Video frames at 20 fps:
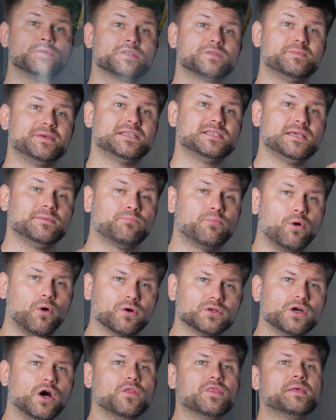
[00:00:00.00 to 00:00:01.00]
USB-C
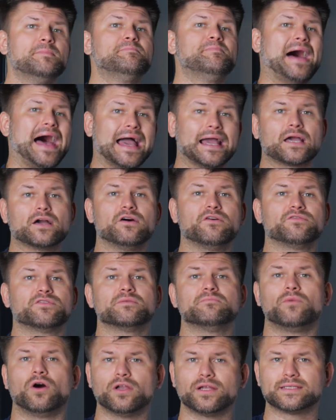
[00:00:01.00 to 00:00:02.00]
port on the back of
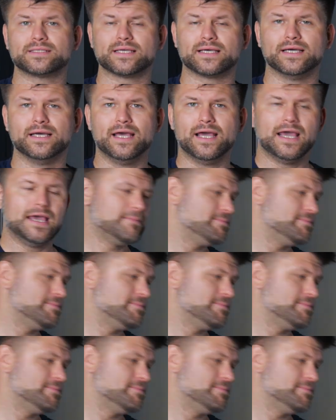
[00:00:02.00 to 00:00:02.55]
the monitor,